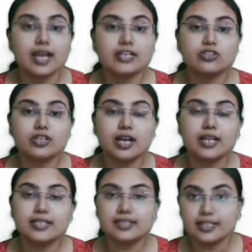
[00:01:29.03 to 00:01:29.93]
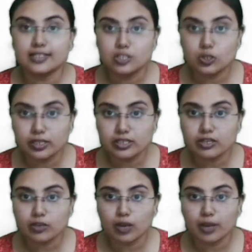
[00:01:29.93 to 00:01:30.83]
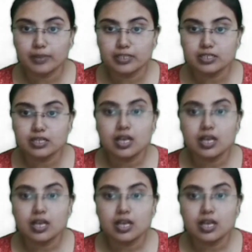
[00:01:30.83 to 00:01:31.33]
And regarding the insulin requirement,